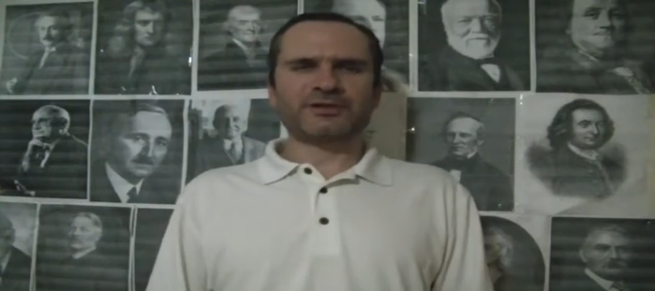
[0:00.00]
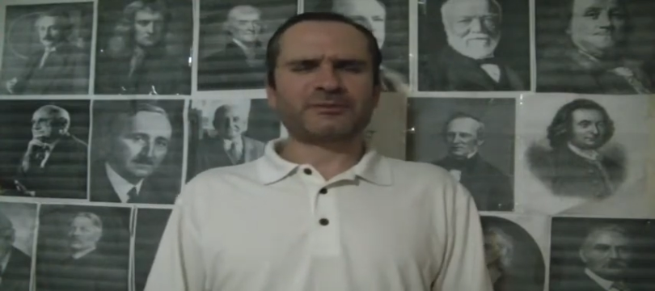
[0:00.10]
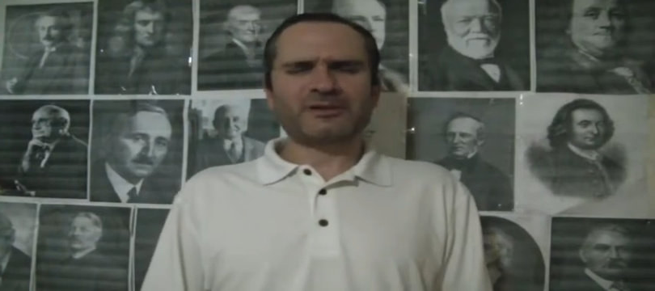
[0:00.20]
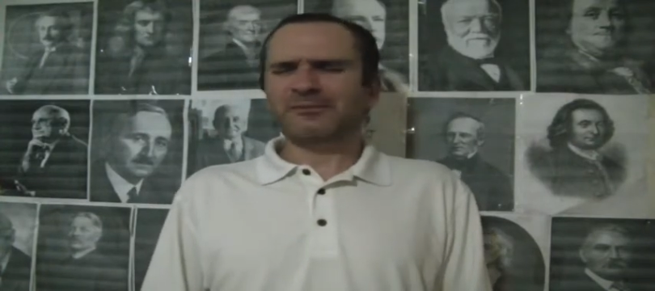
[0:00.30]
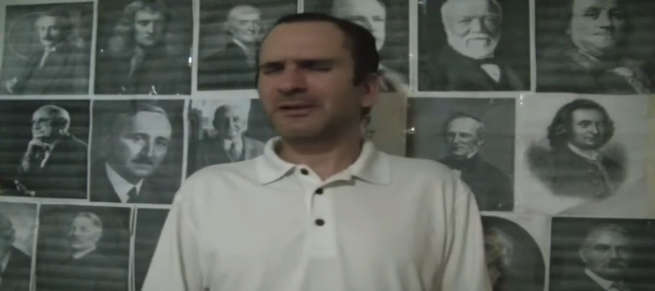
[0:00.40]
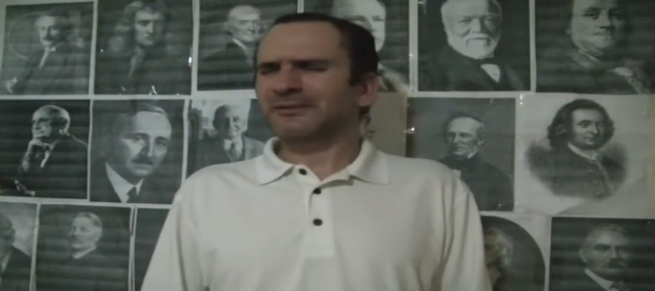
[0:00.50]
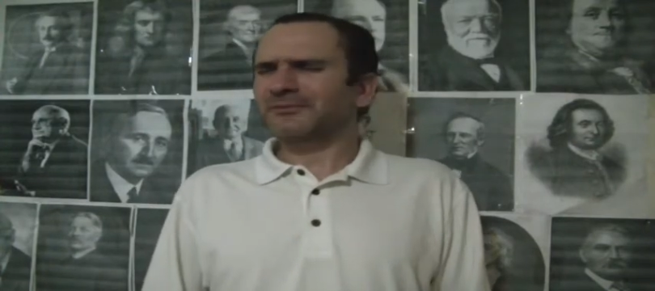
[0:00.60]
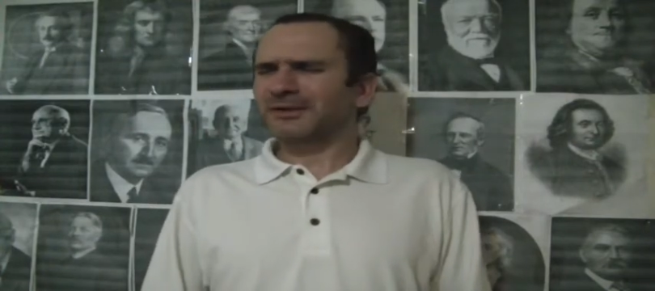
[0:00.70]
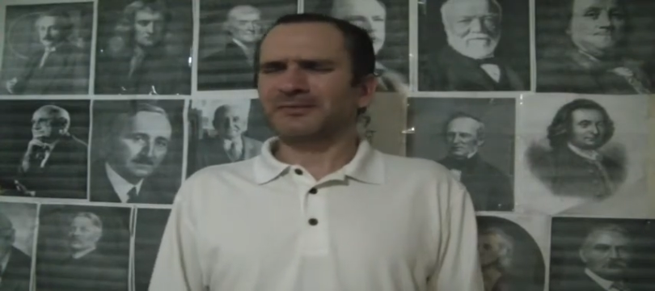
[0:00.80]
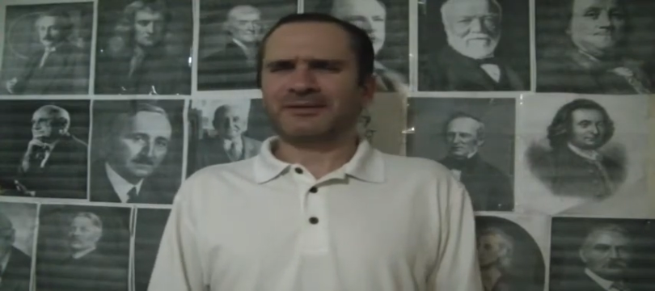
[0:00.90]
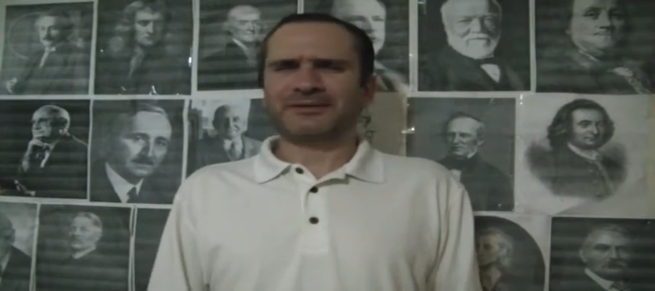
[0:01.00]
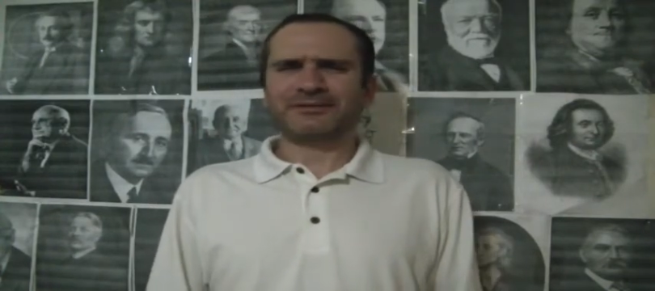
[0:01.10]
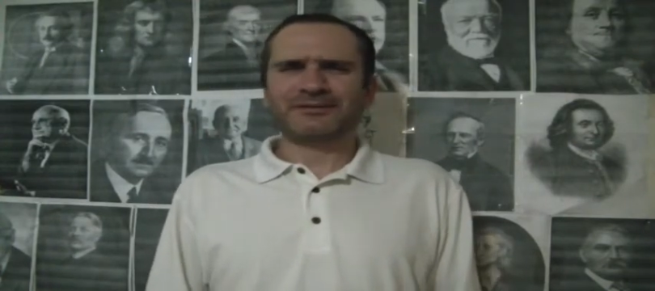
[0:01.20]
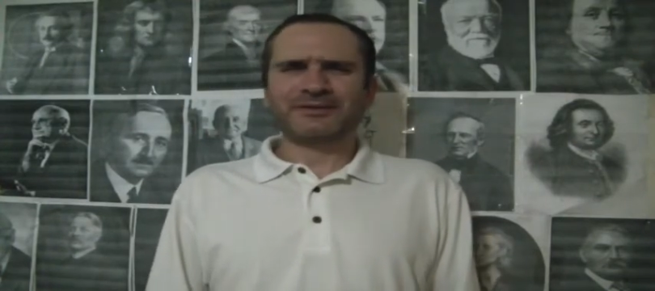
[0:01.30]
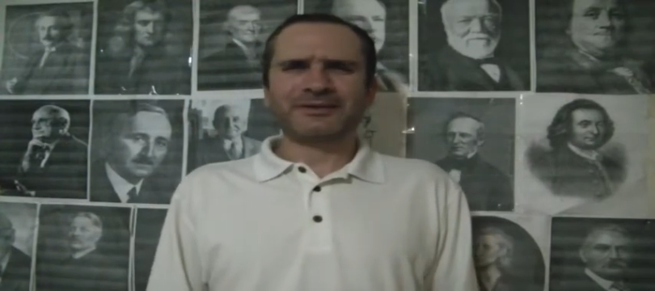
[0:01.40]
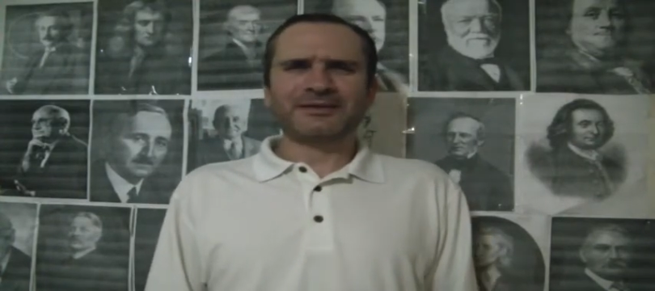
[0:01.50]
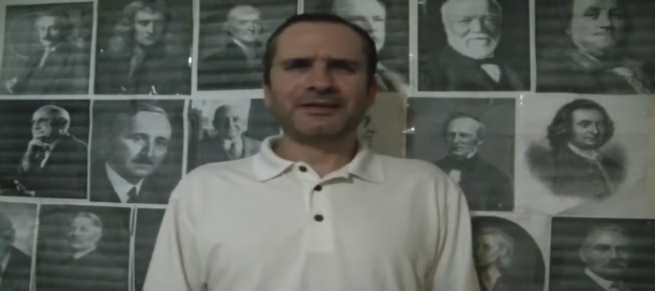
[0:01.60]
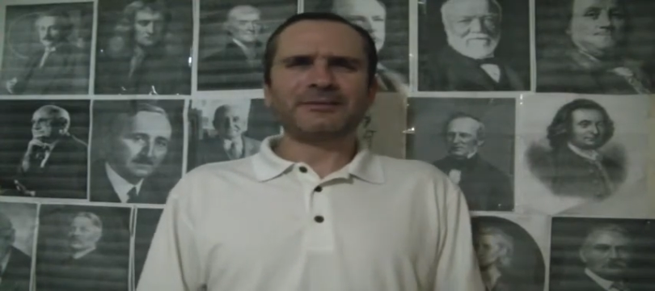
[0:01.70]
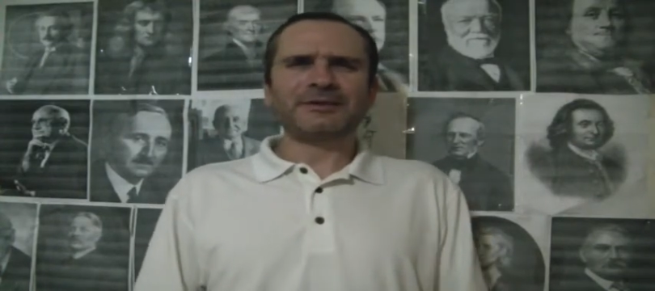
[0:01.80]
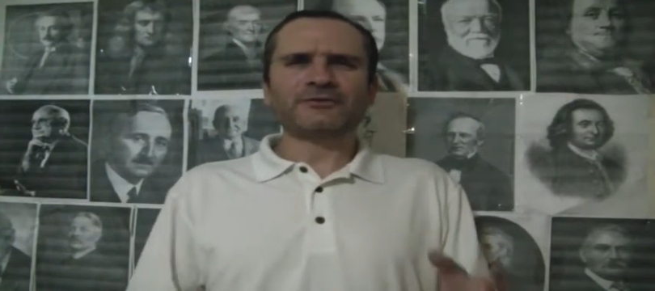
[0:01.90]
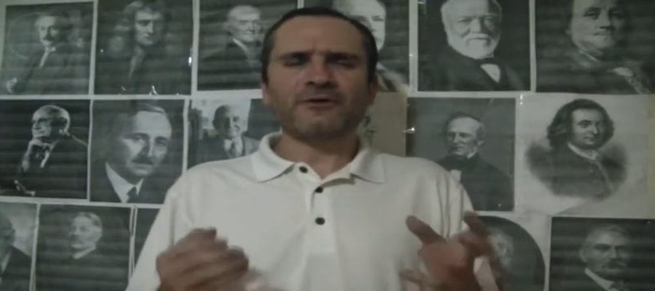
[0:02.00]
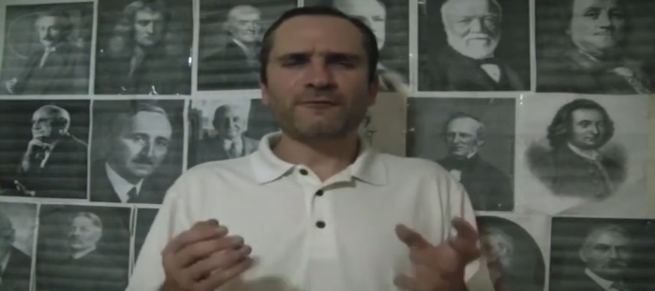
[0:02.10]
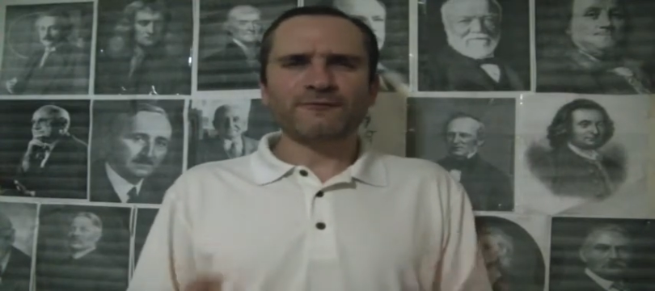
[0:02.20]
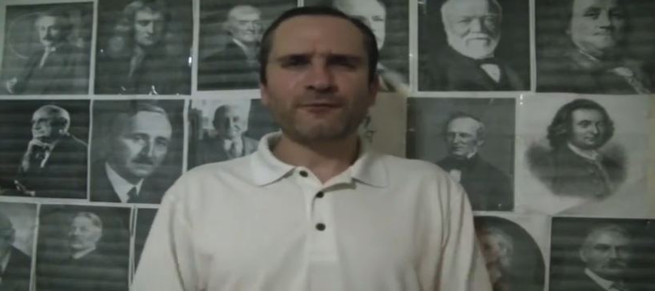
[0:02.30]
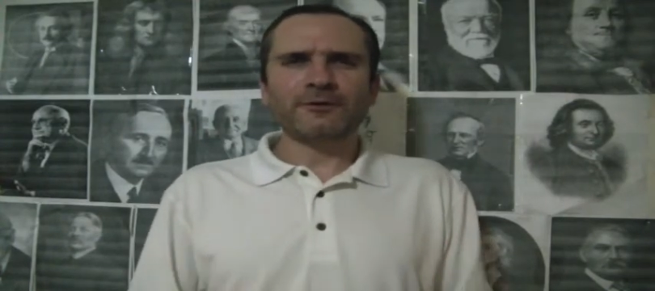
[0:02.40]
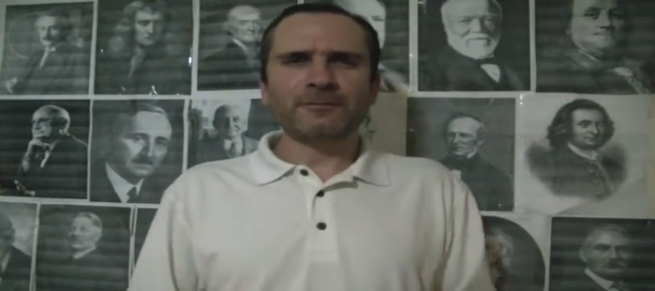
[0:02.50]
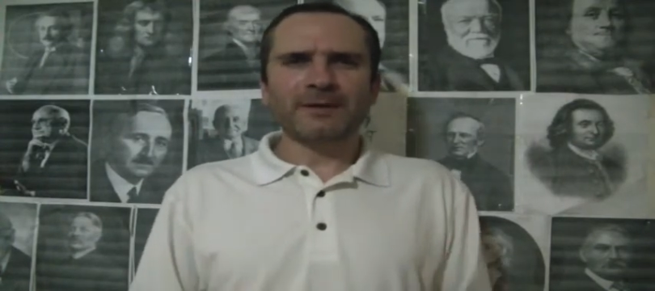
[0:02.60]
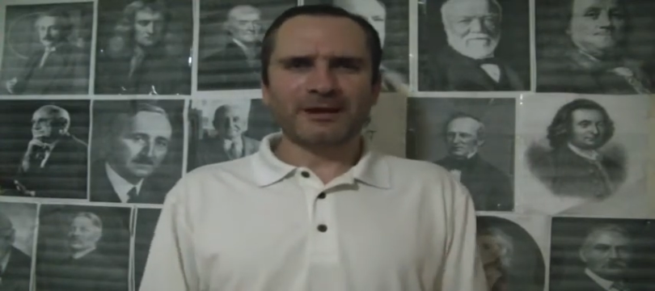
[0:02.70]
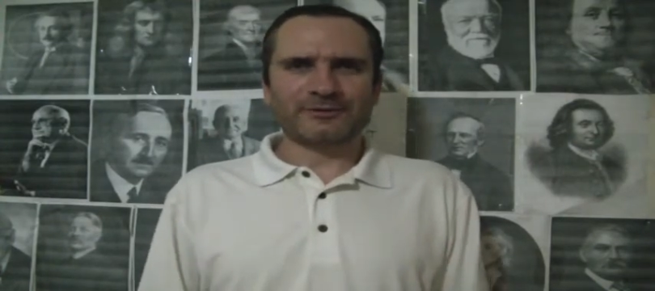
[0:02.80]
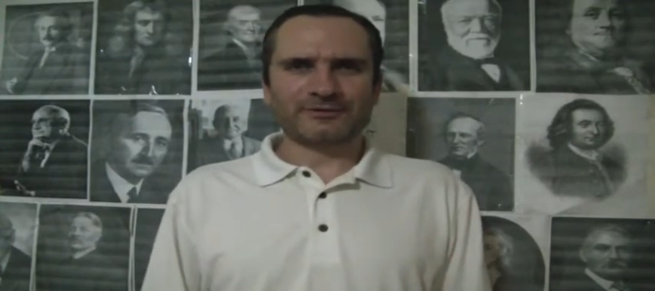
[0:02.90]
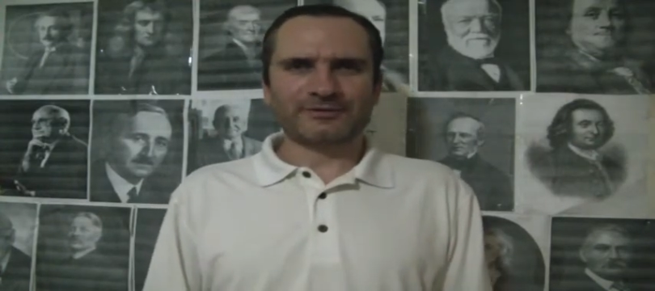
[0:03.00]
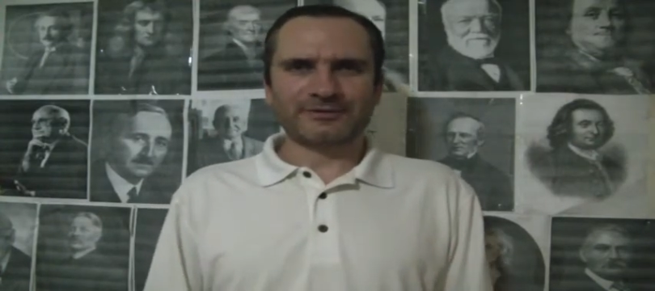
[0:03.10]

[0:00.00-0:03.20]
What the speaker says: I'm like, wait a minute. He means a full mount.